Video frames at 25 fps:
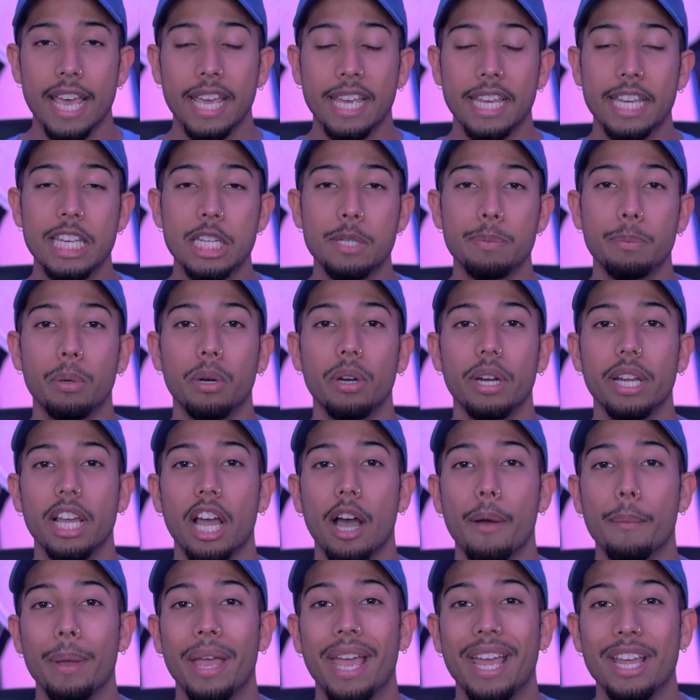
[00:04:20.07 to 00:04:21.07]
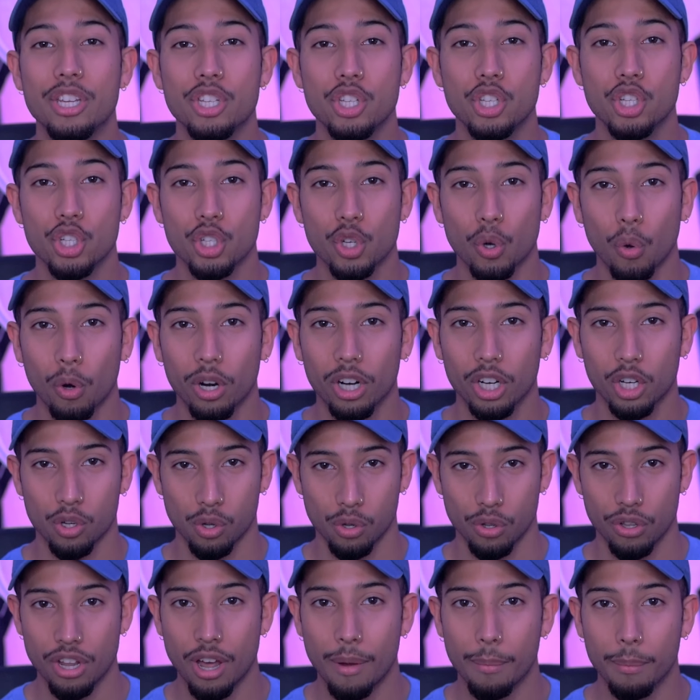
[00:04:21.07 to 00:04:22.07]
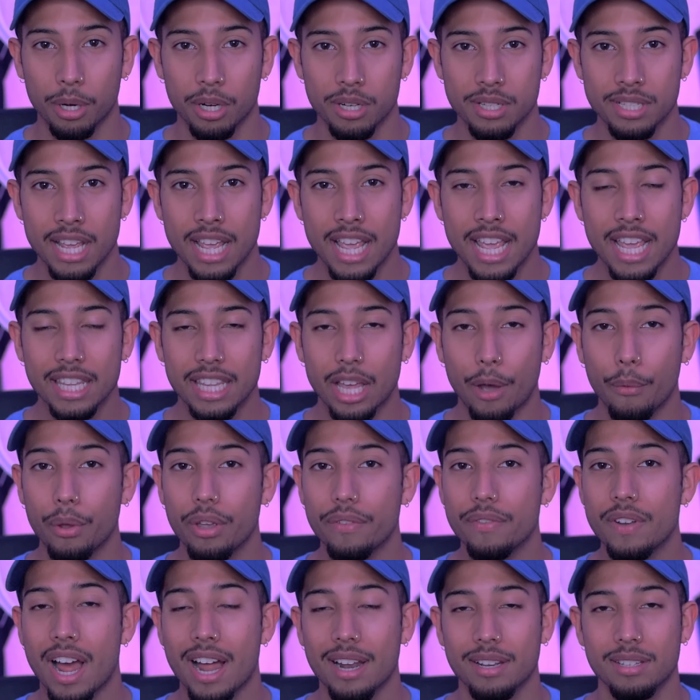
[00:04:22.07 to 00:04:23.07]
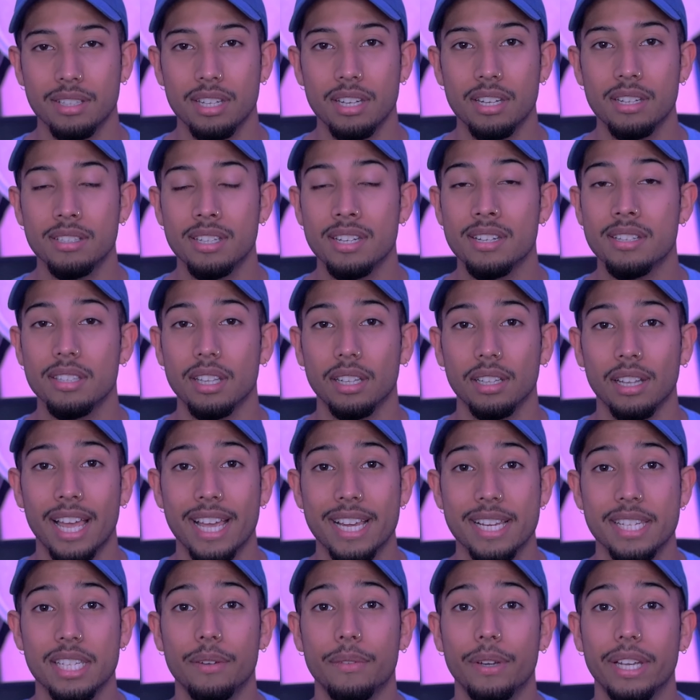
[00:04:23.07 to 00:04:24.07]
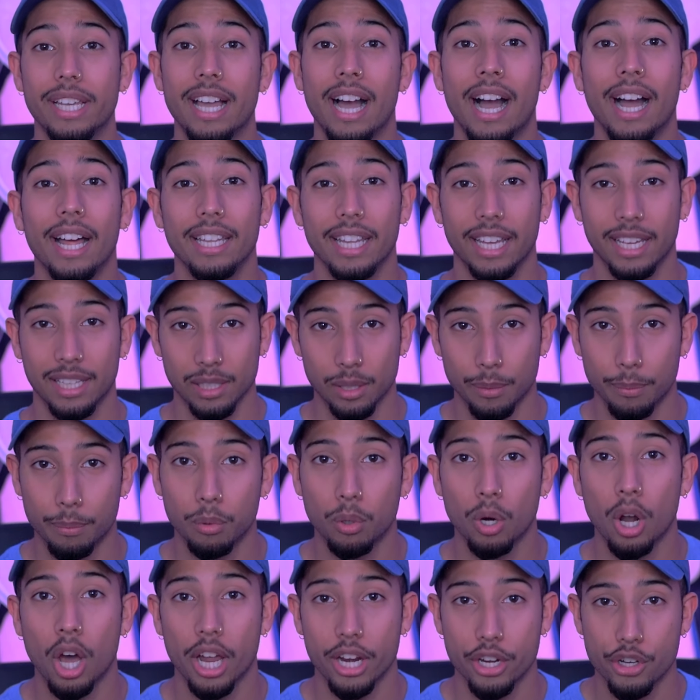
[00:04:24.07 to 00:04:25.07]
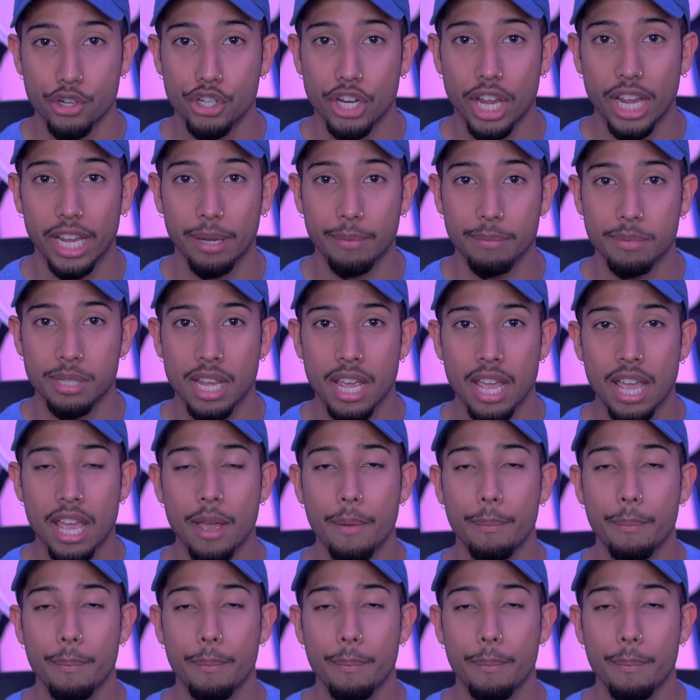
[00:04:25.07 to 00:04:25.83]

He's putting up historical numbers that we've not seen since the likes of a guy like LeBron James.